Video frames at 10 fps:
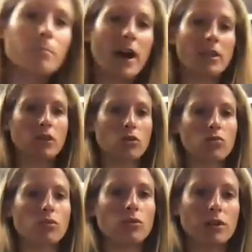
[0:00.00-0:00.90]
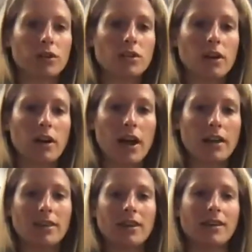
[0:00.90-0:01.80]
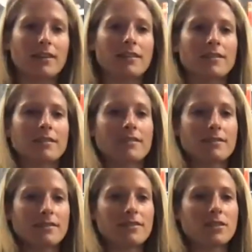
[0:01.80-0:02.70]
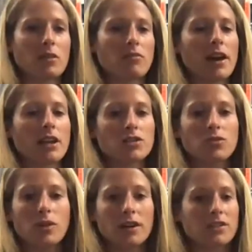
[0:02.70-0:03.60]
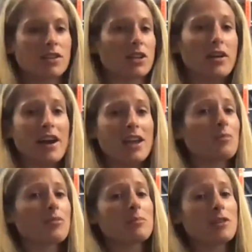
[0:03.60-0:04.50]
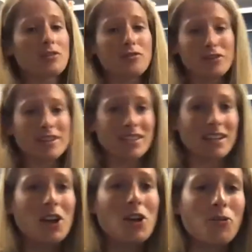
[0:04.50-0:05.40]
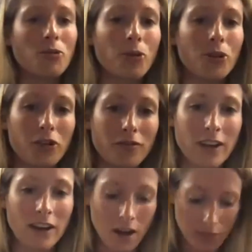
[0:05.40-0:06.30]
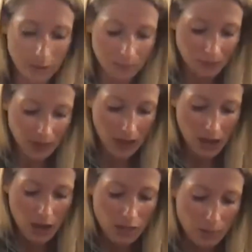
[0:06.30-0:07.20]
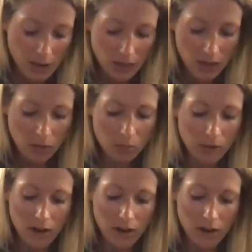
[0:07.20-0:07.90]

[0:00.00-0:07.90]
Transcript: the little rollers that are at the running stores. They're great. You can put them in the freezer, roll your feet on them. The big thing with plantar